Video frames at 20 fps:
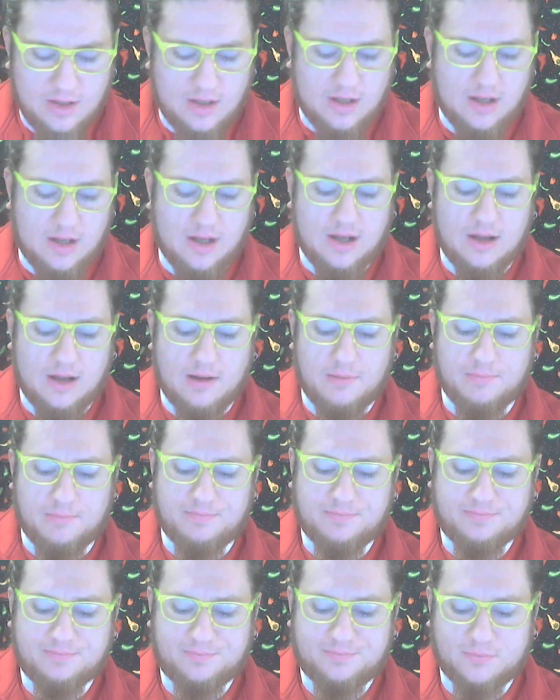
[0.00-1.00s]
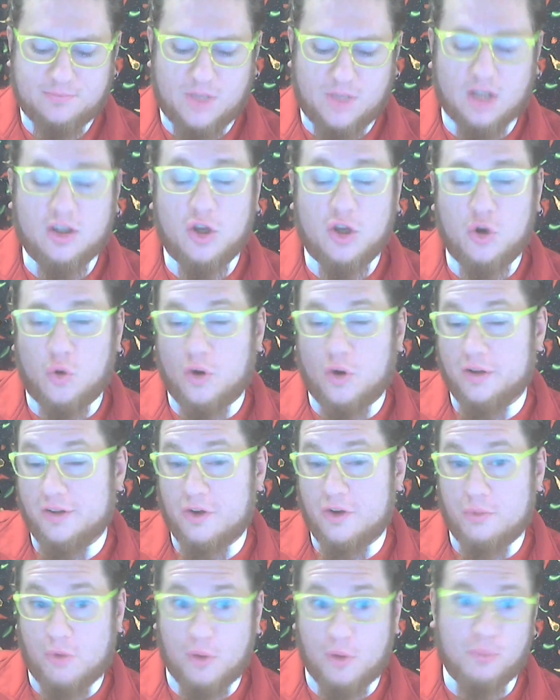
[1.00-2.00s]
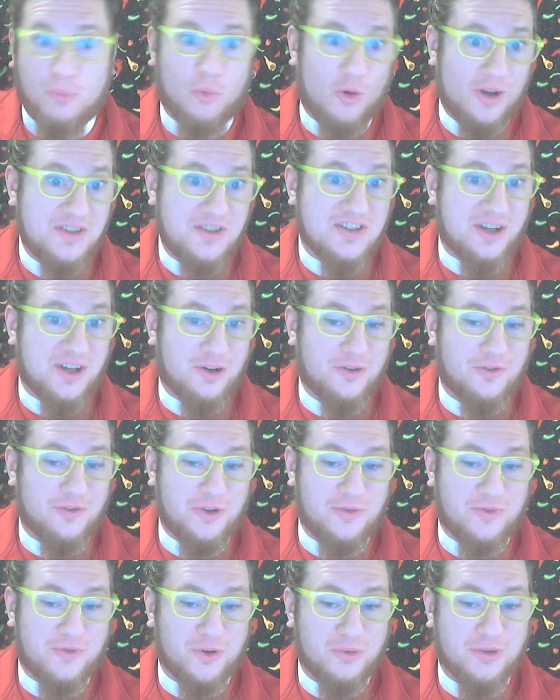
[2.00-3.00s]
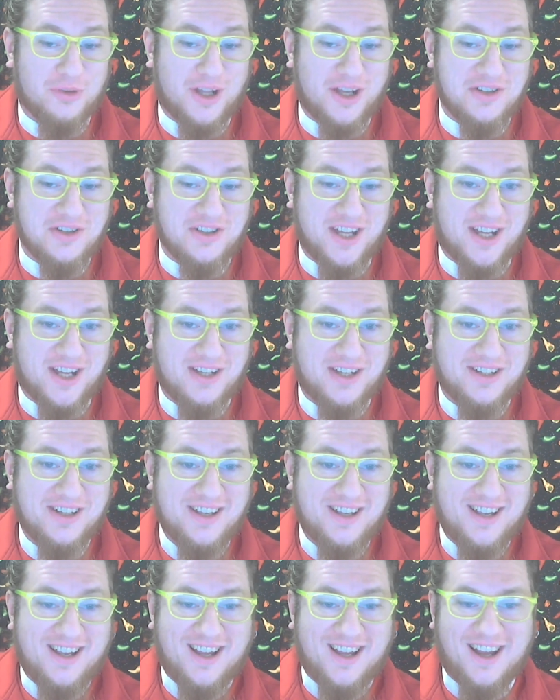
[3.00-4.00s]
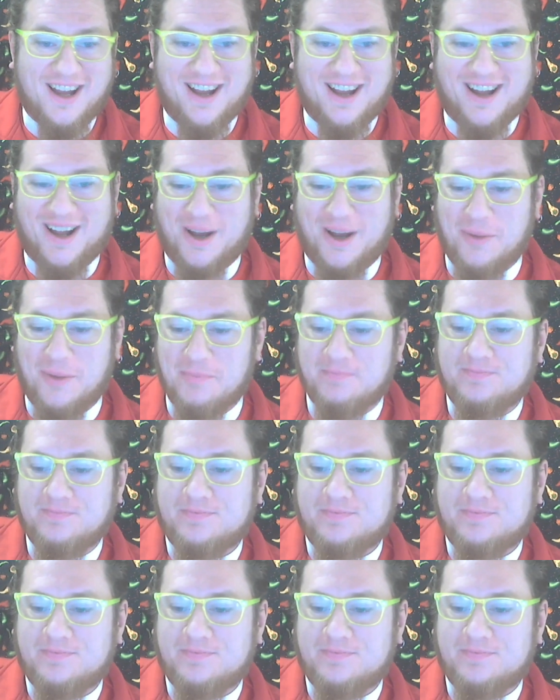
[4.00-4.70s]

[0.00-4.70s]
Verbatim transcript: Um, a little or a little more moist, however you verbalize that. Um,